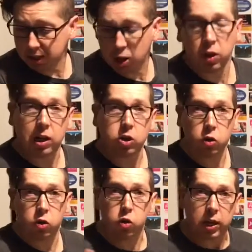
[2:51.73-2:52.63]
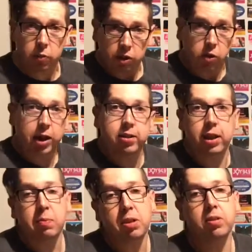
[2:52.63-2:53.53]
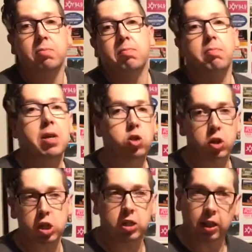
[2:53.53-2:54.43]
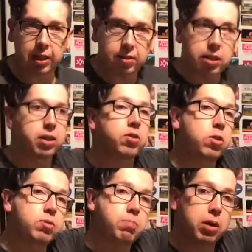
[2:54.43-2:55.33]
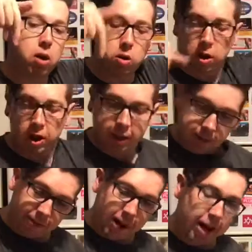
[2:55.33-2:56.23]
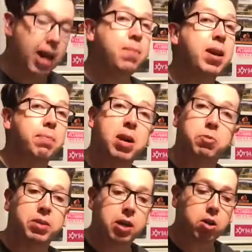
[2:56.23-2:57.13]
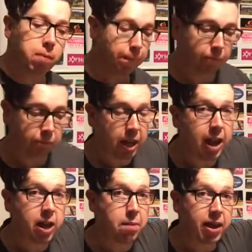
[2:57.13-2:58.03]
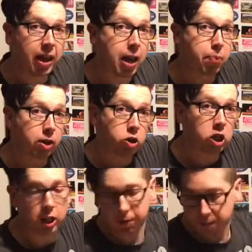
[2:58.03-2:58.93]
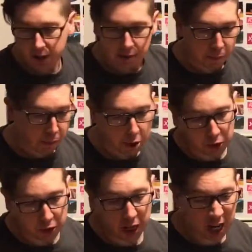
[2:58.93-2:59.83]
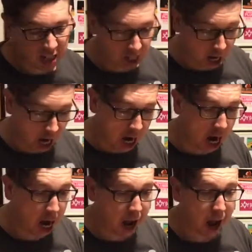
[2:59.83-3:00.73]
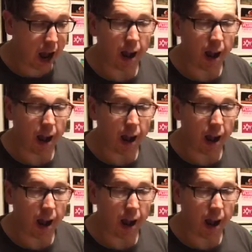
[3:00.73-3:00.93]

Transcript: including two Cooking with Craig segments. Make sure you check the links in the description below to find out how to make mashed potato and how to make apricot chicken. Both of these are